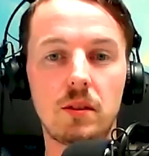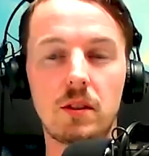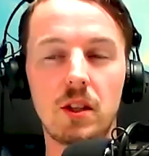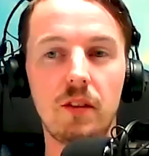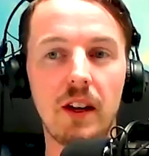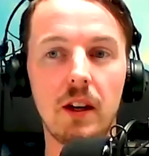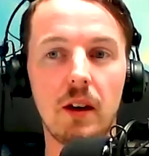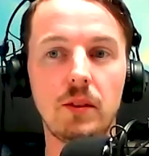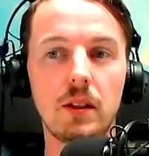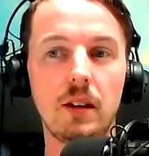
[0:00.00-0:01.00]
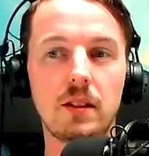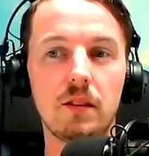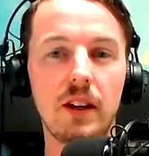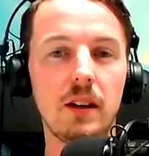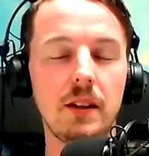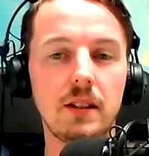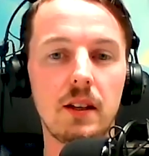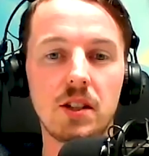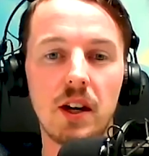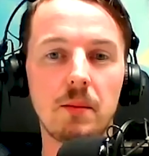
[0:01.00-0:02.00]
Do you have any
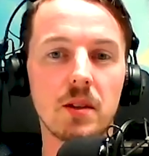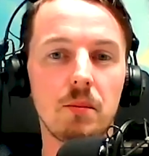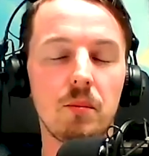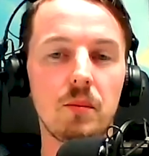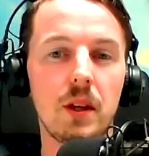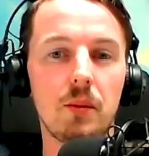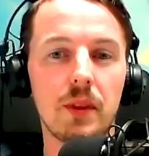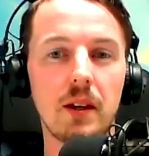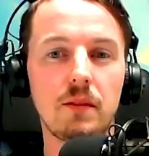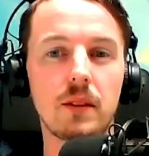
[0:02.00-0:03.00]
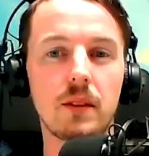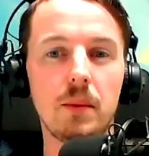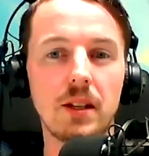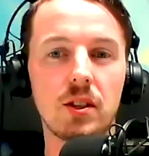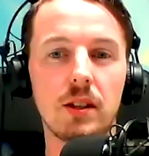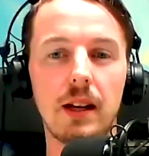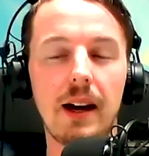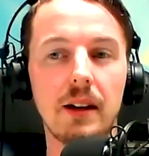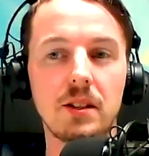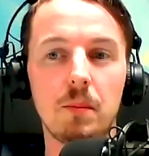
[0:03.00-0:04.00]
idea, James? They've mentioned
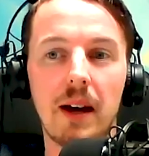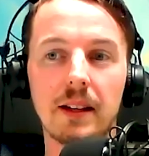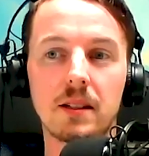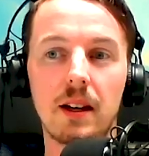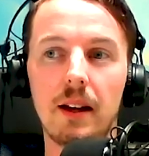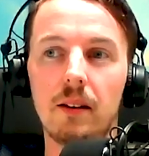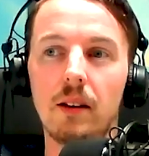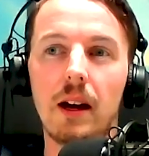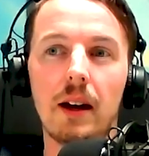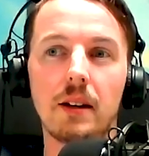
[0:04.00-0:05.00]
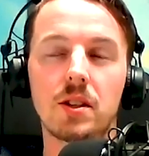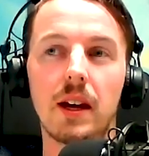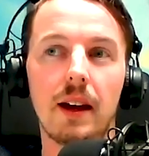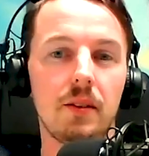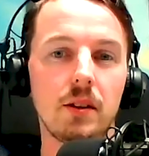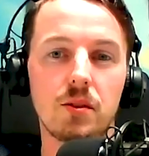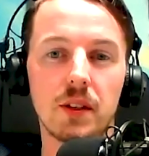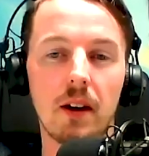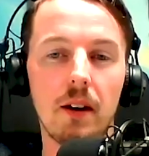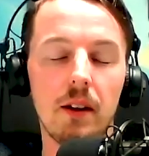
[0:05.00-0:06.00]
large gatherings
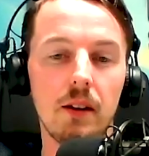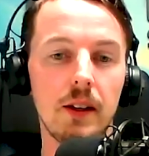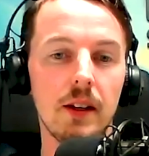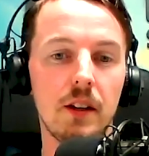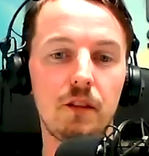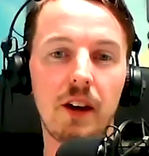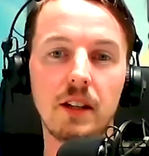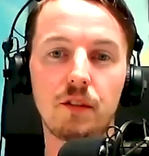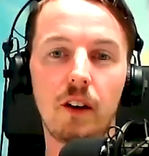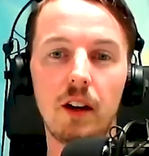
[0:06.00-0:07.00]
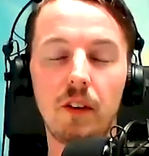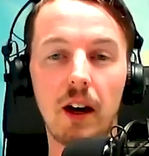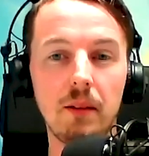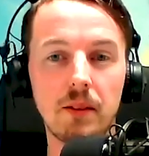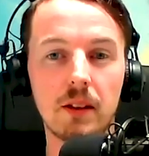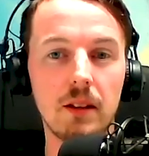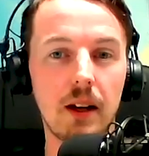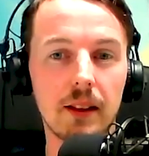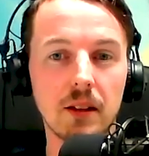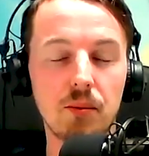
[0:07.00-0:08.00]
returning phase 5.
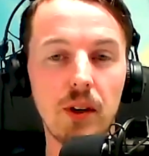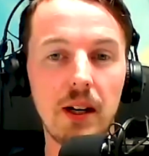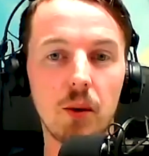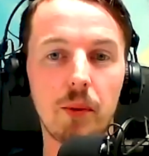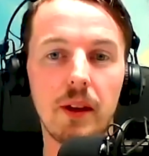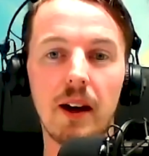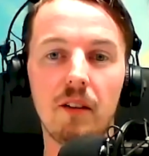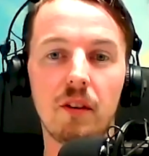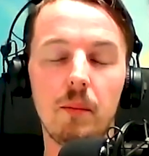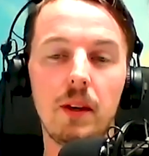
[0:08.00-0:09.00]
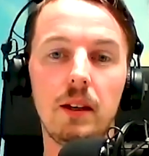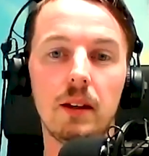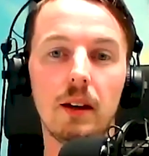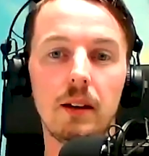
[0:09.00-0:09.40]
That's really up in the air for me.